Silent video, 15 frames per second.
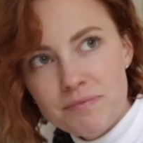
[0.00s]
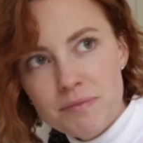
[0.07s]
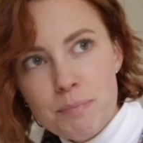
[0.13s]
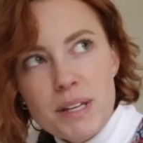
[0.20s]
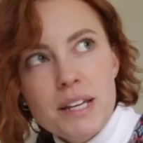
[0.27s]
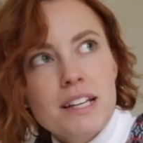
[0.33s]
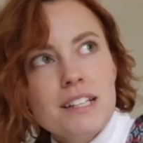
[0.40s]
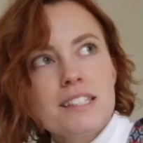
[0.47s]

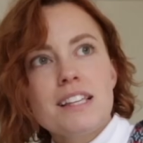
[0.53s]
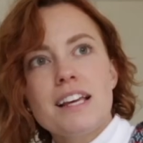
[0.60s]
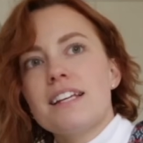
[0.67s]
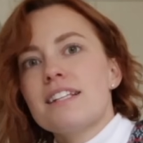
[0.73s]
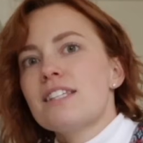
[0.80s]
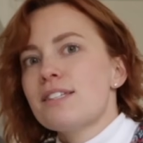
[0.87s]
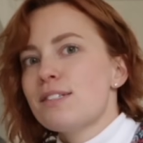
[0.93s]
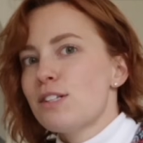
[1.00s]
because
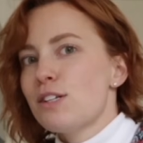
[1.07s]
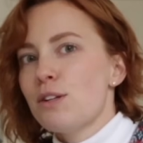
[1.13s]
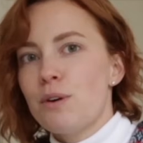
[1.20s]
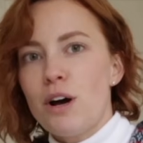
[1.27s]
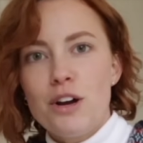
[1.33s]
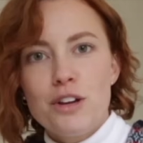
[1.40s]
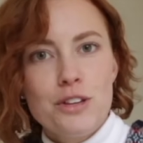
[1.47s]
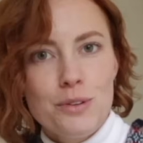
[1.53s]
it's still
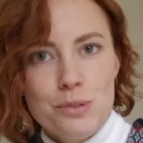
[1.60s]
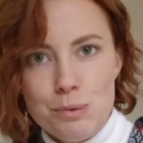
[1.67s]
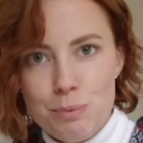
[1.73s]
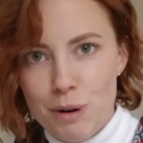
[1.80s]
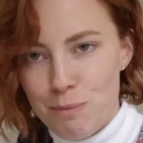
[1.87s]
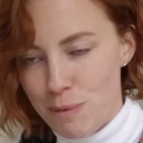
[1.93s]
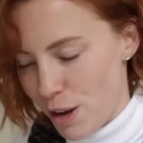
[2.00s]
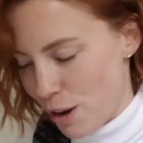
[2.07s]
a huge
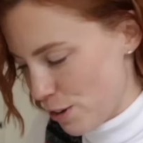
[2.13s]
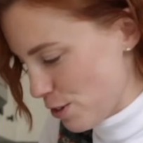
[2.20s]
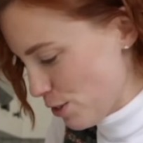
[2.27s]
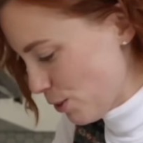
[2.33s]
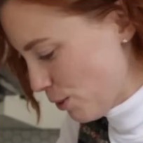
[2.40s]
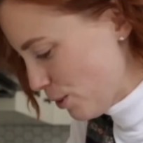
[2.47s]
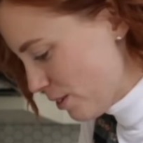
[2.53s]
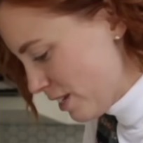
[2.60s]
part of my heart and
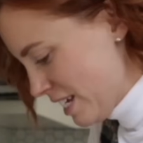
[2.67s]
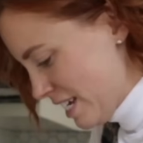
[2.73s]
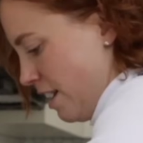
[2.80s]
soul.